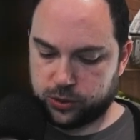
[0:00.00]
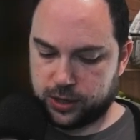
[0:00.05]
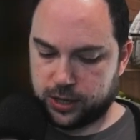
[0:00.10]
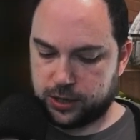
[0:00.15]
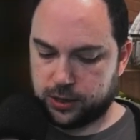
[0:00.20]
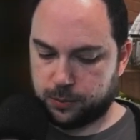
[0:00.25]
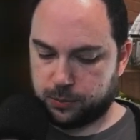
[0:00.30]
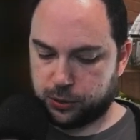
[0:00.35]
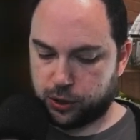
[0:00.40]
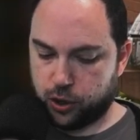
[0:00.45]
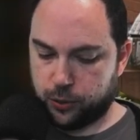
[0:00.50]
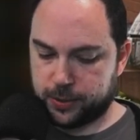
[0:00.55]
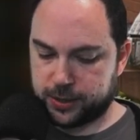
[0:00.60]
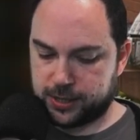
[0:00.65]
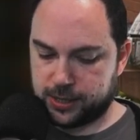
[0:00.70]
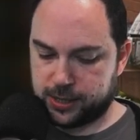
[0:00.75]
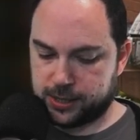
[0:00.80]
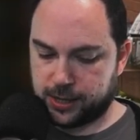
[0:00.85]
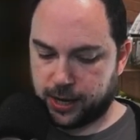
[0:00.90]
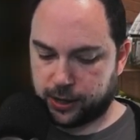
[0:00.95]
the
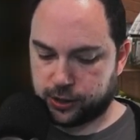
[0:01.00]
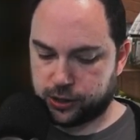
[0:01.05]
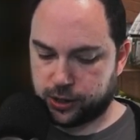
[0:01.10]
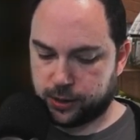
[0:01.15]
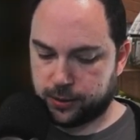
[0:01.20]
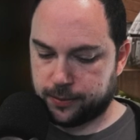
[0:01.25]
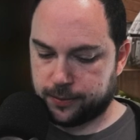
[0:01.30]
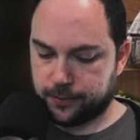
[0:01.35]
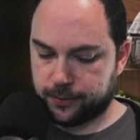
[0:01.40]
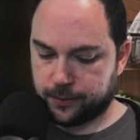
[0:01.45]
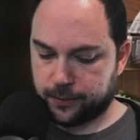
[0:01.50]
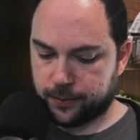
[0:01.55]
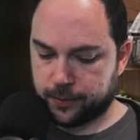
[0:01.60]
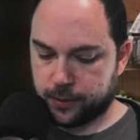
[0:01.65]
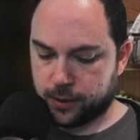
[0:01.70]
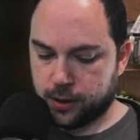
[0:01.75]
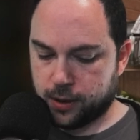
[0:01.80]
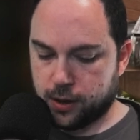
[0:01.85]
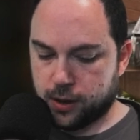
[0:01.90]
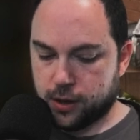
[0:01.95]
diplomacy section.
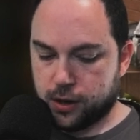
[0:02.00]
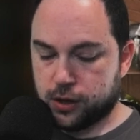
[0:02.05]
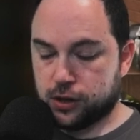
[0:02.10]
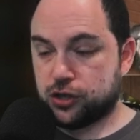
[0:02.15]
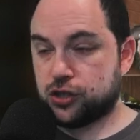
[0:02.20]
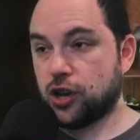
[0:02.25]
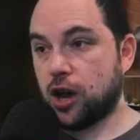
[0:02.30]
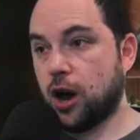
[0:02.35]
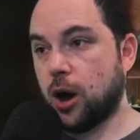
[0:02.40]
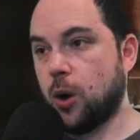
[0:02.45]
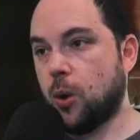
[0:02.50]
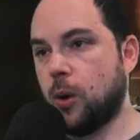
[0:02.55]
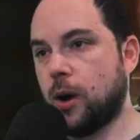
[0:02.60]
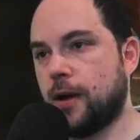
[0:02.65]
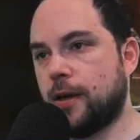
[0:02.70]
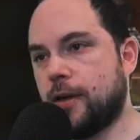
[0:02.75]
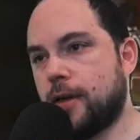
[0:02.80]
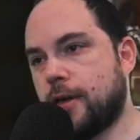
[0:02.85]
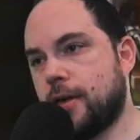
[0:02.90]
So